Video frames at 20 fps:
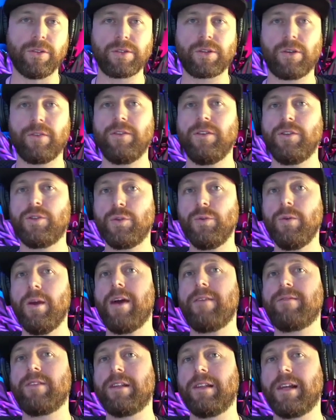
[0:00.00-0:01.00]
So if you do
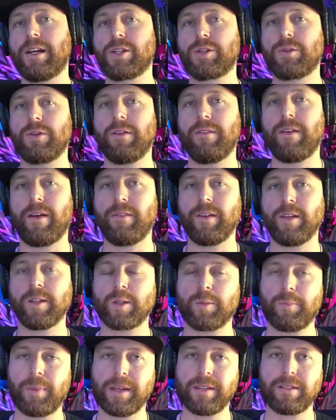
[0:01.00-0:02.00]
have the luxury of having a
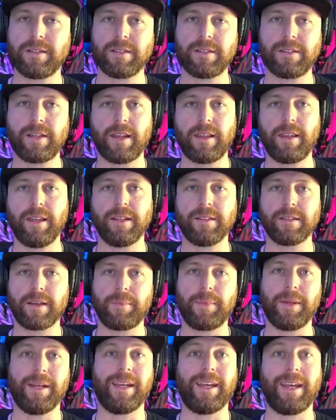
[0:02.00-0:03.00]
space to set things
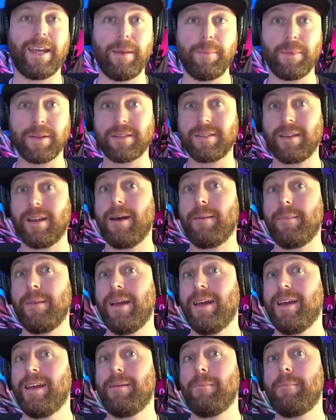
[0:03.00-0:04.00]
up and keep it set up,
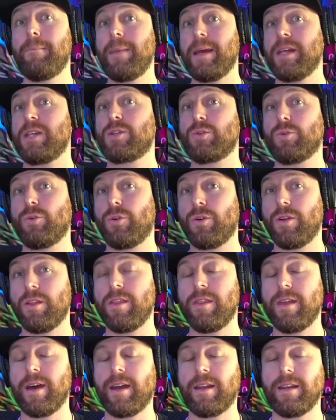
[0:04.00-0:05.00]
make sure
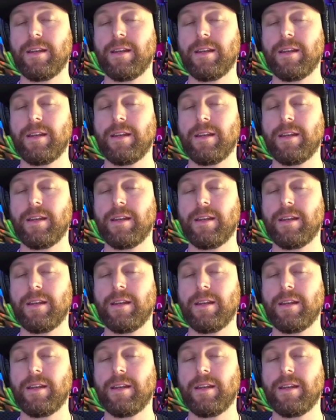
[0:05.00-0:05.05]
that